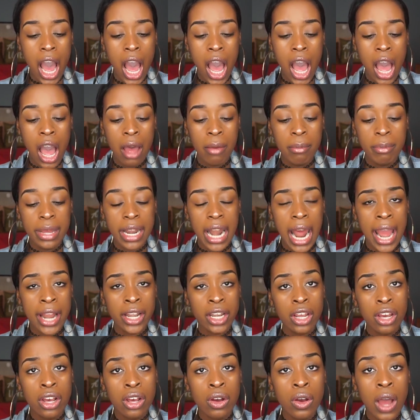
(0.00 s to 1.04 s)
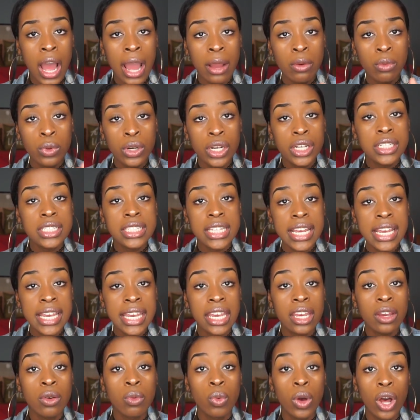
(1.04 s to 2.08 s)
But I know I would say
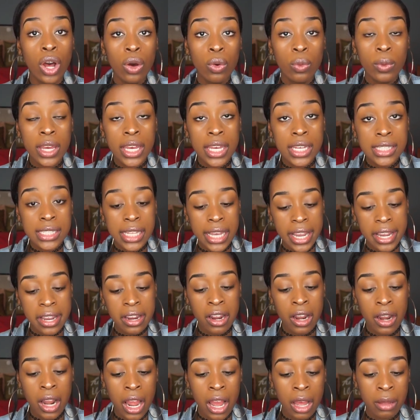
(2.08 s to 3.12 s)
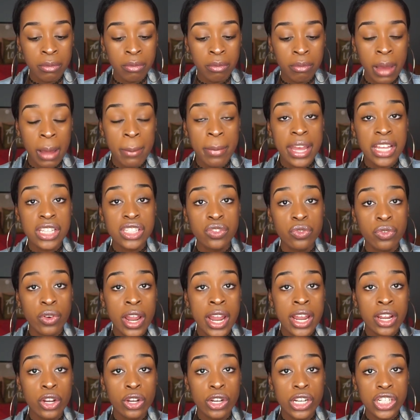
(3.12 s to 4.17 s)
get Woe Wigs hair. My best
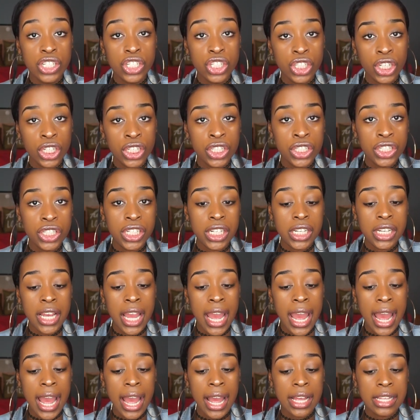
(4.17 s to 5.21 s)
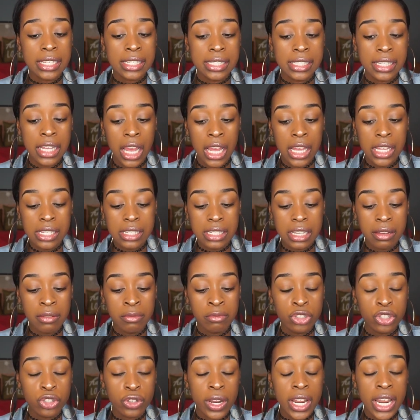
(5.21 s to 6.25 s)
friend Christian, she has
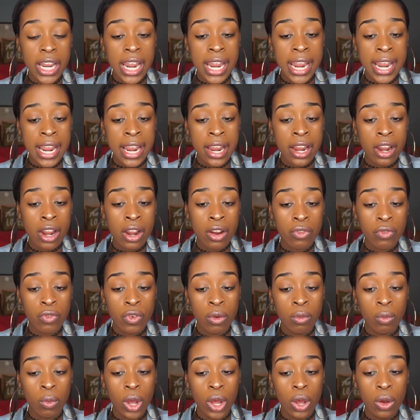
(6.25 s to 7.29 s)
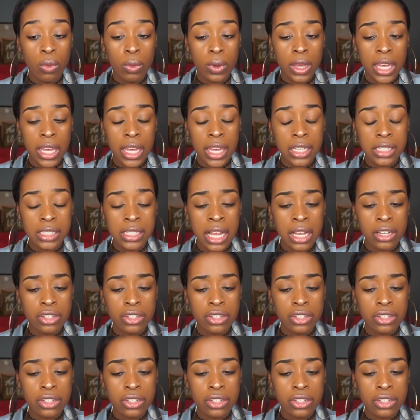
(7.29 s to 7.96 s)
some straight hair from Woe Wigs.